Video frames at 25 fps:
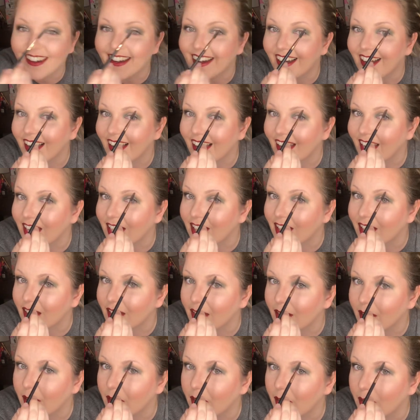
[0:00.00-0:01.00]
I had
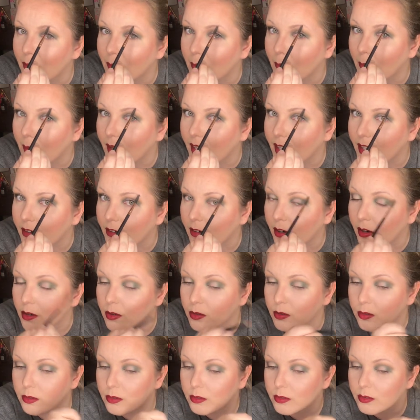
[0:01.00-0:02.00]

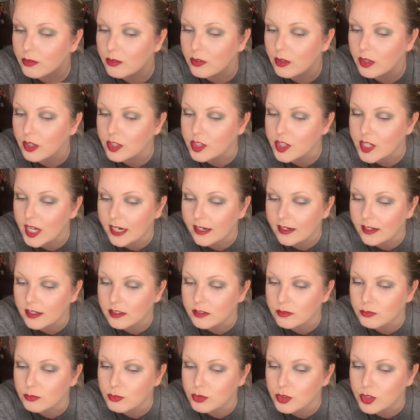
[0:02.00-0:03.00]
micro shaded,
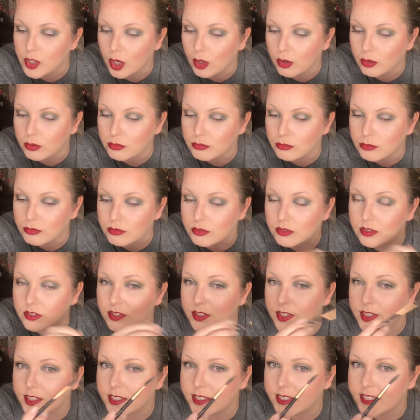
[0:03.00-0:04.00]
so
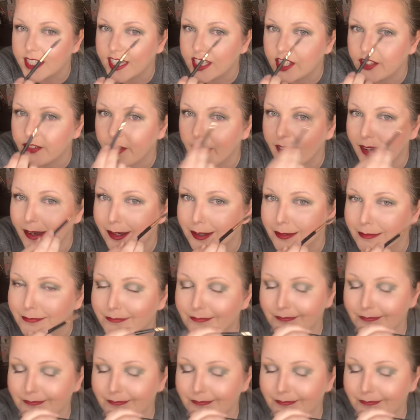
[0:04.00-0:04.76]
that's fake.